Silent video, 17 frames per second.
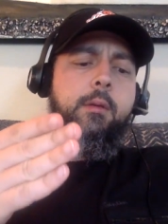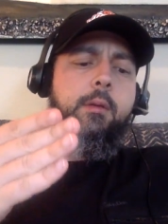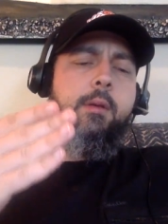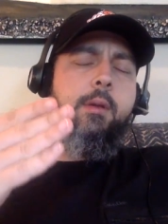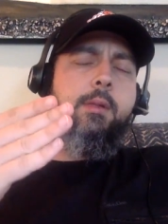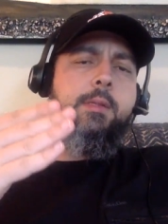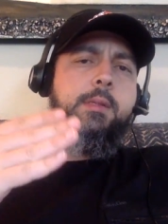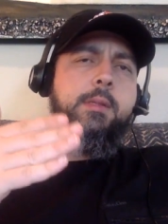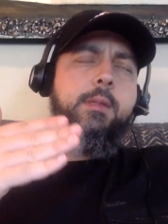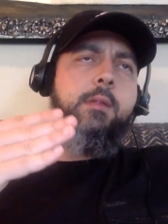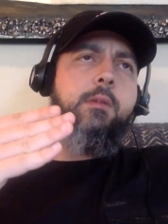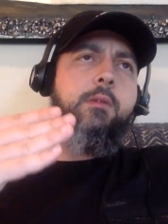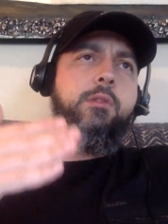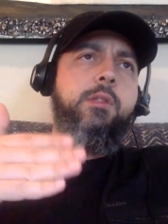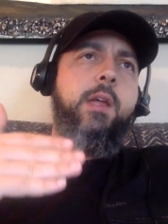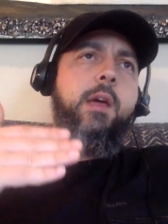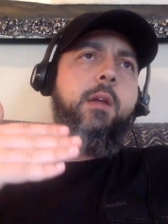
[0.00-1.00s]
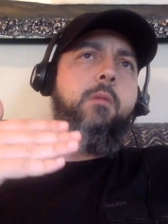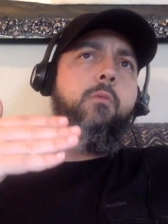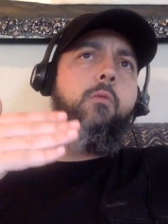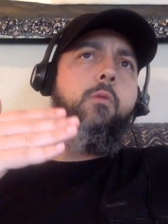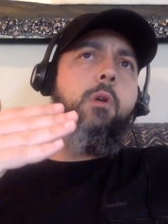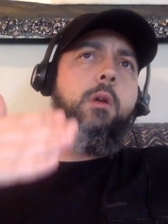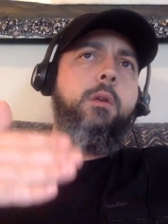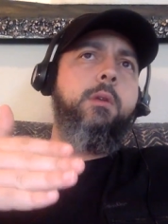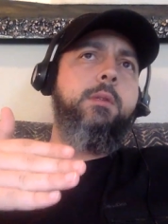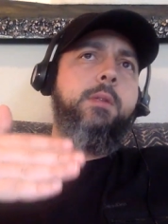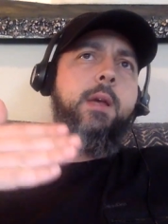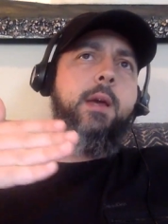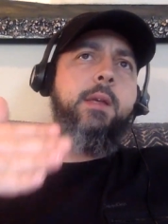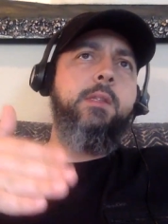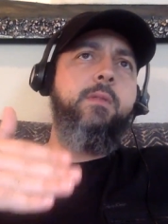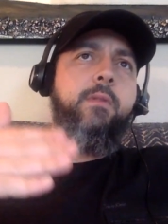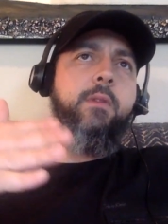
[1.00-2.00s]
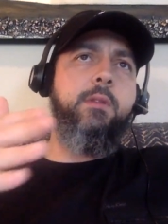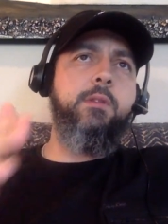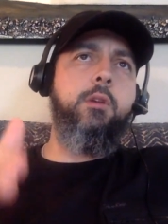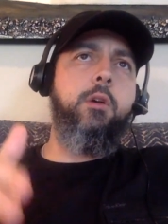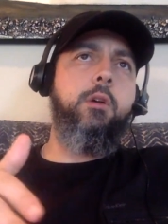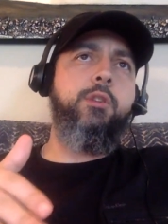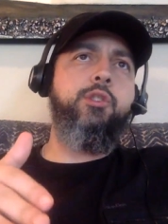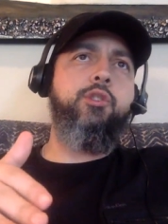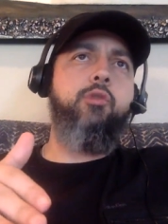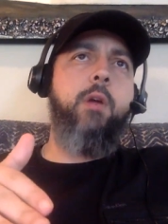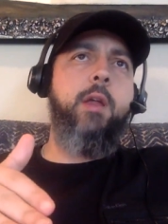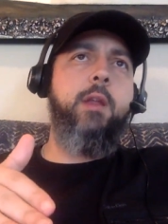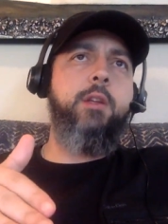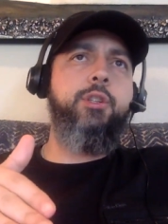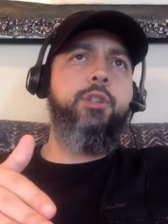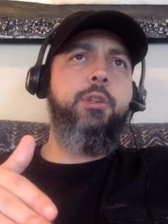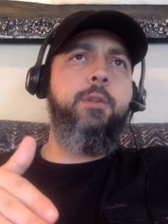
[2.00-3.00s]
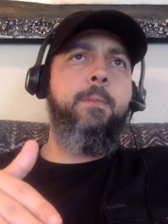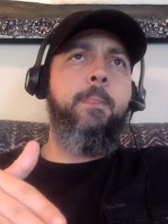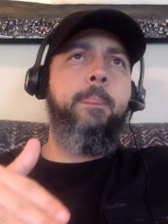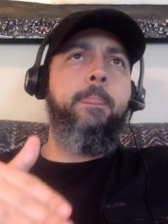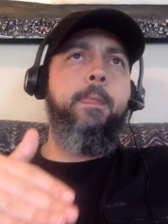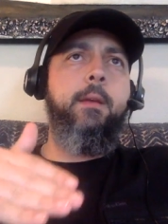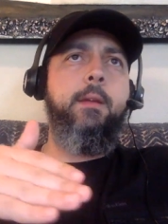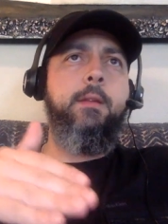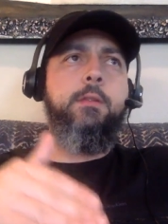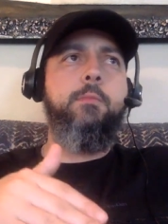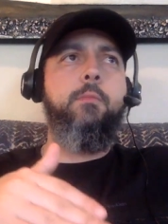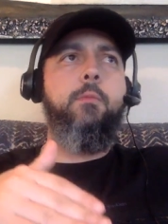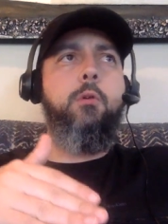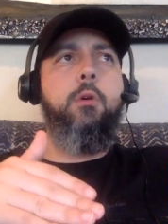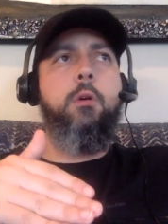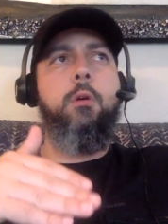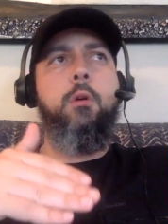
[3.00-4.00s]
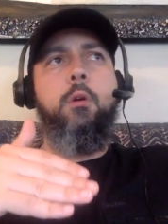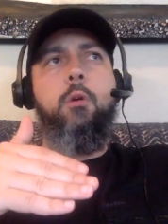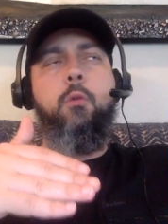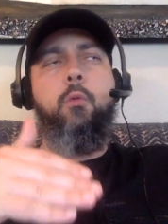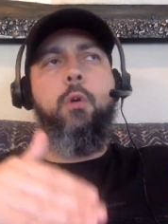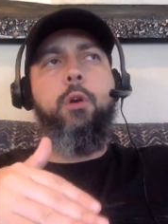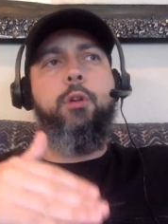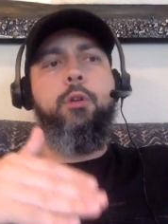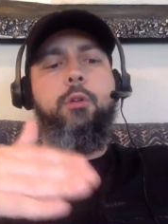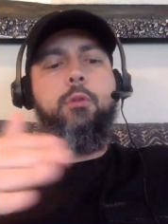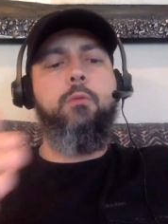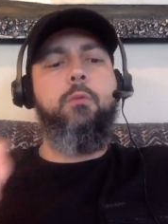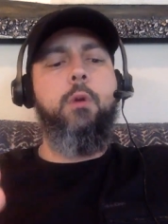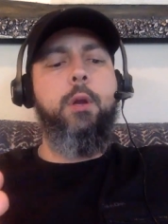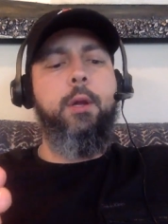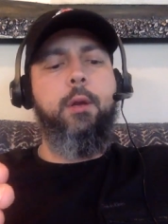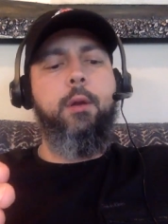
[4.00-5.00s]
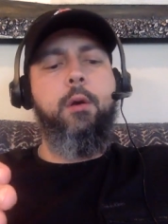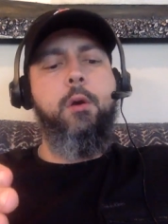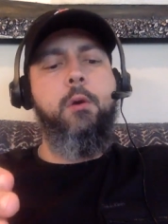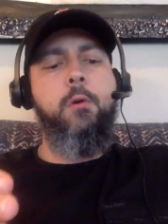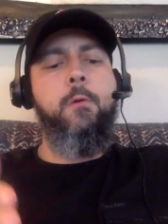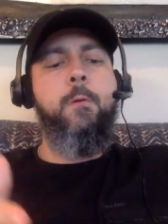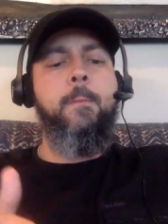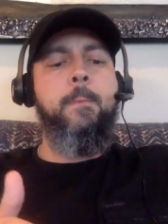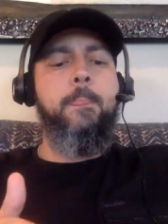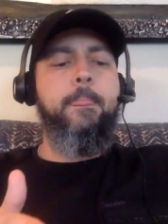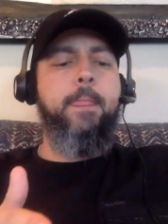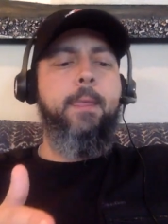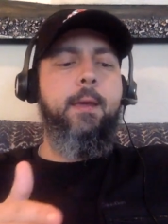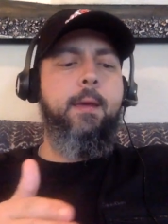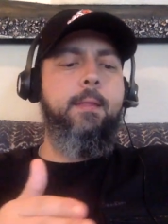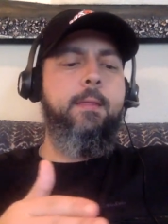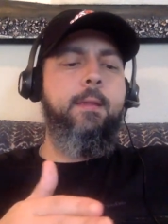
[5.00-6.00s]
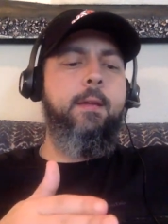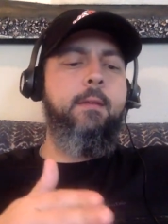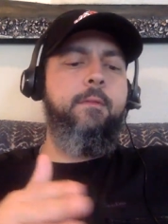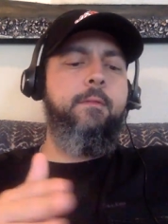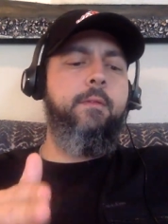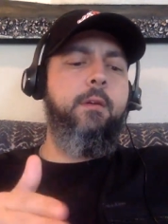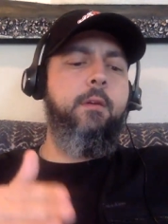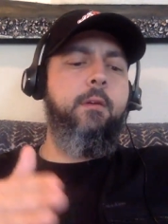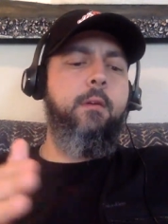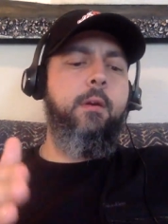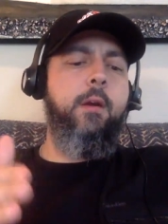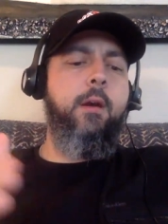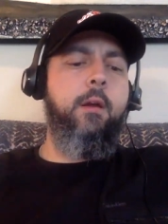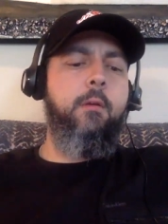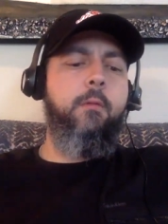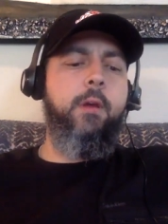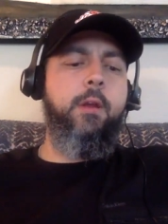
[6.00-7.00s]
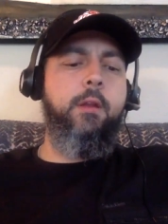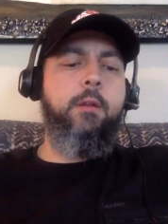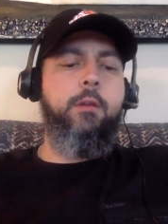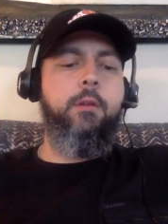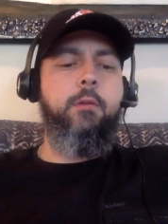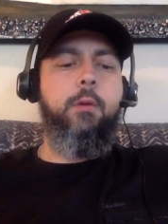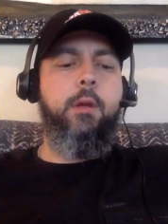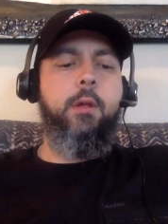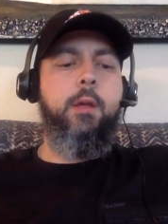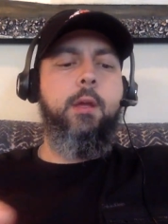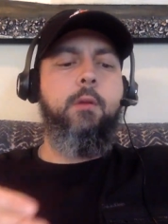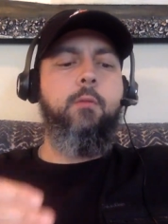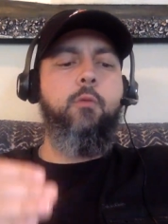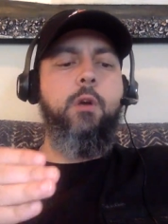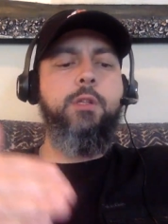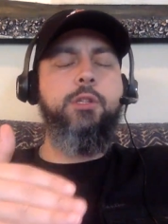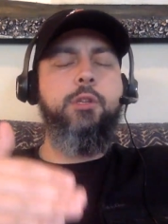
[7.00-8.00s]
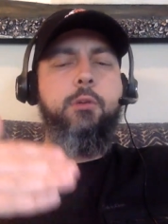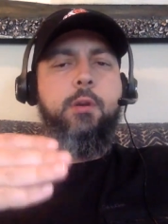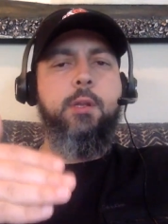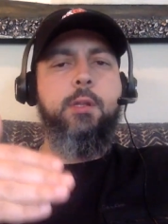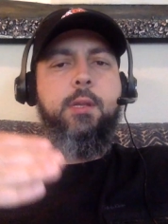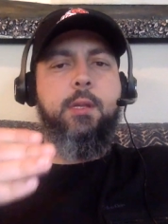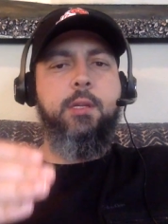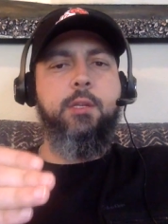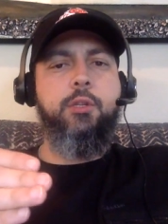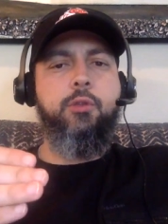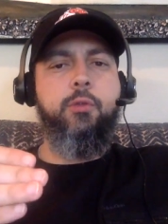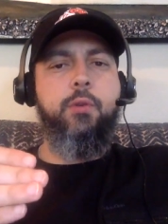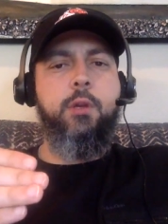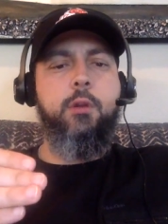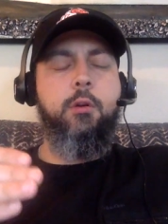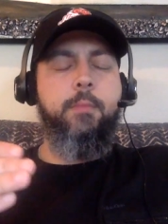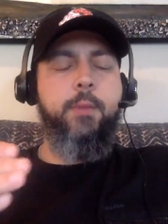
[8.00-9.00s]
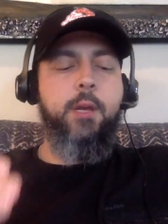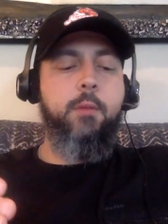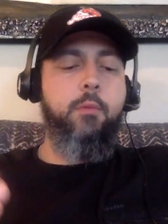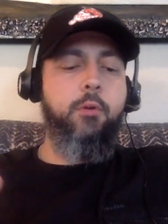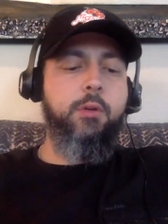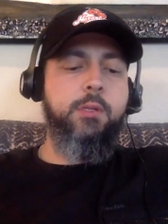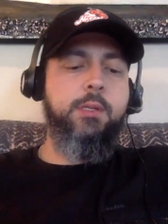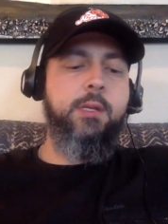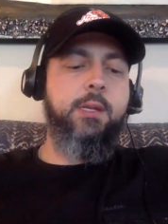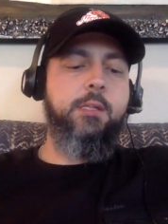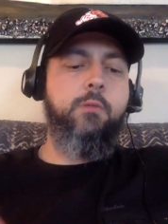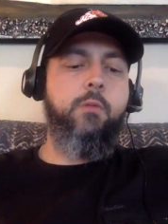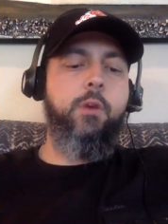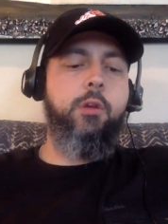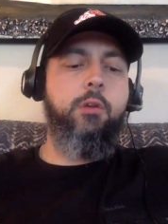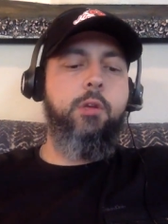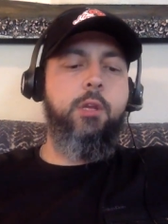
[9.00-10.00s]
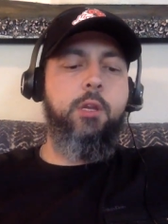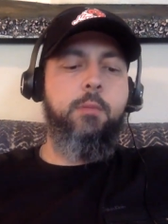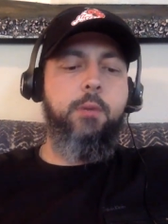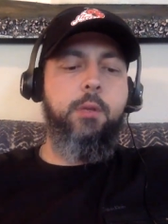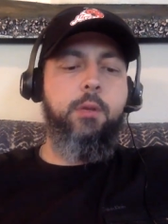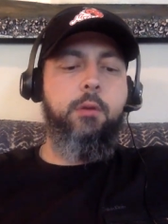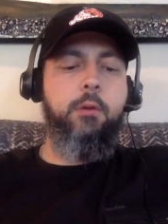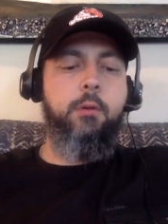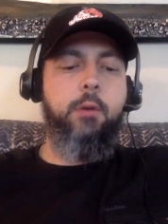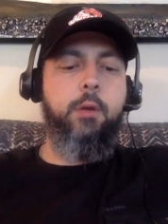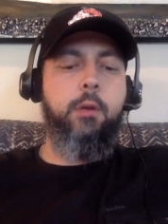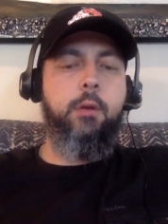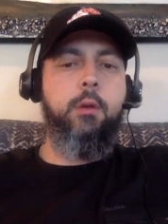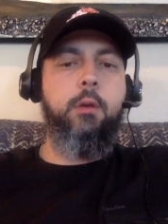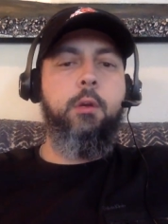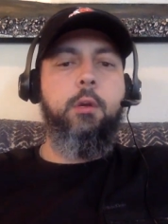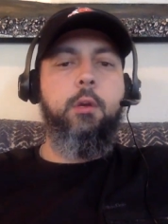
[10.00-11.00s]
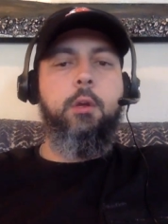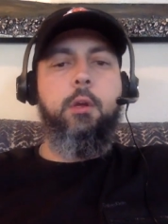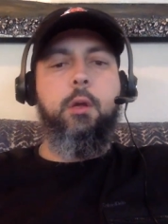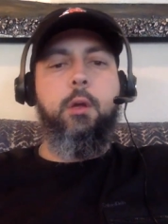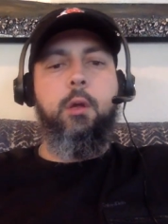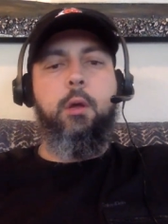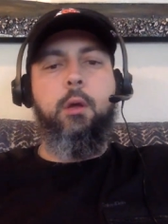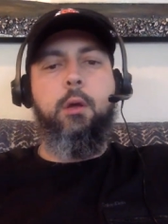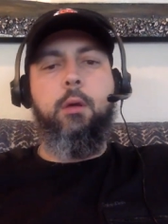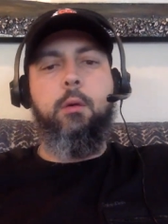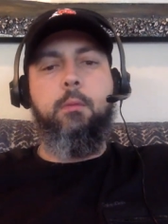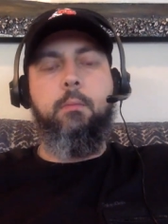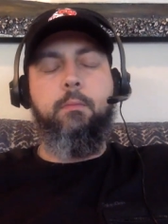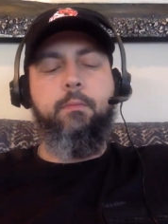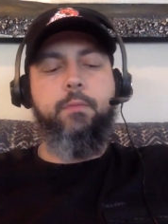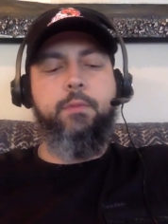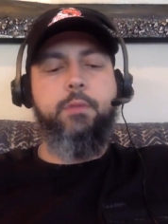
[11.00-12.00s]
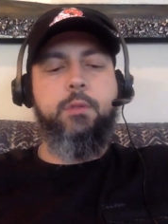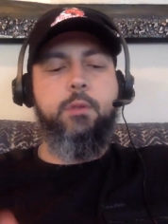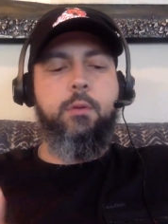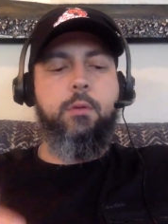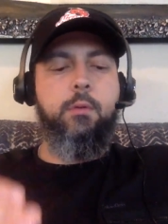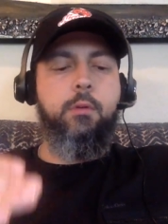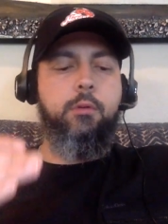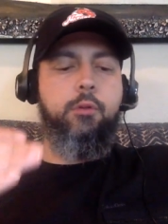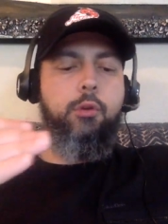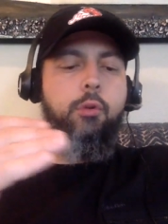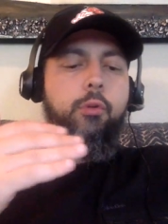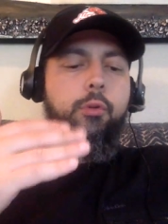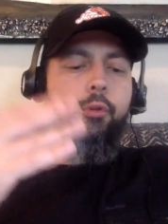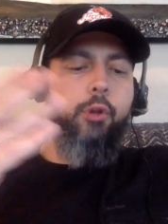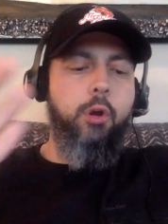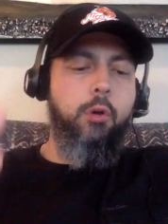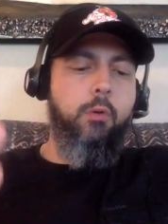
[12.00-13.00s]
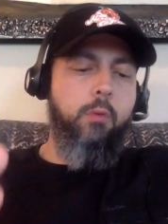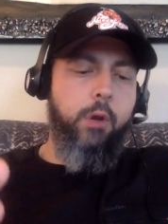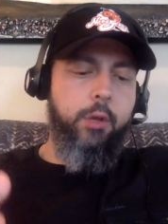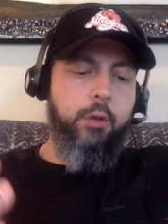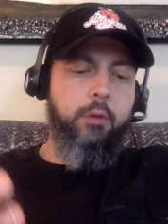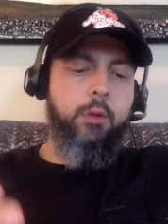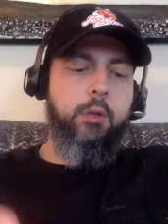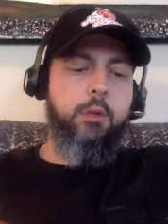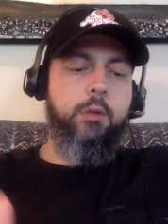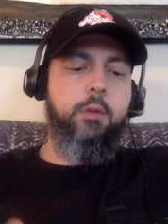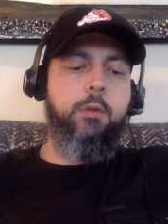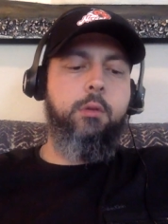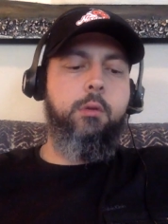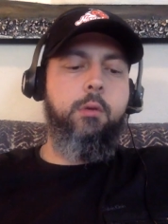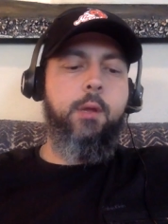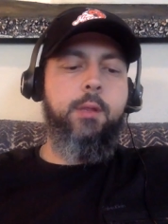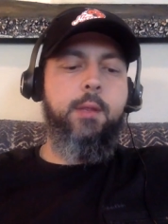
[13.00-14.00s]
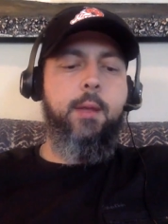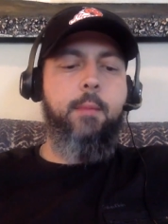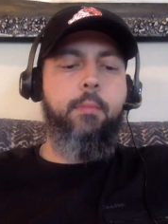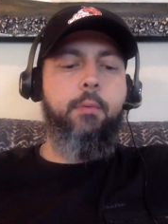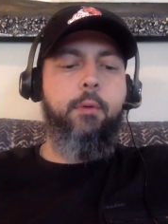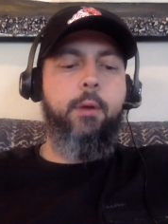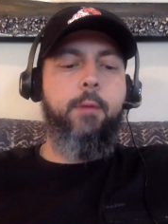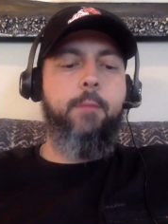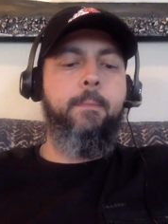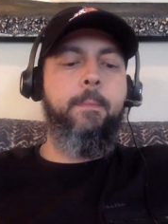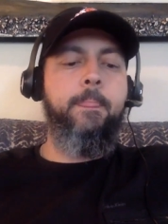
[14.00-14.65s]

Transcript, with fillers: it's there's not one size fits all strategy. It's more, where do you want to go? And then figuring out a way to do it. And once you're in the industry, it'll make more sense what you need to be doing. Um, so you'll know what you need to do at that point.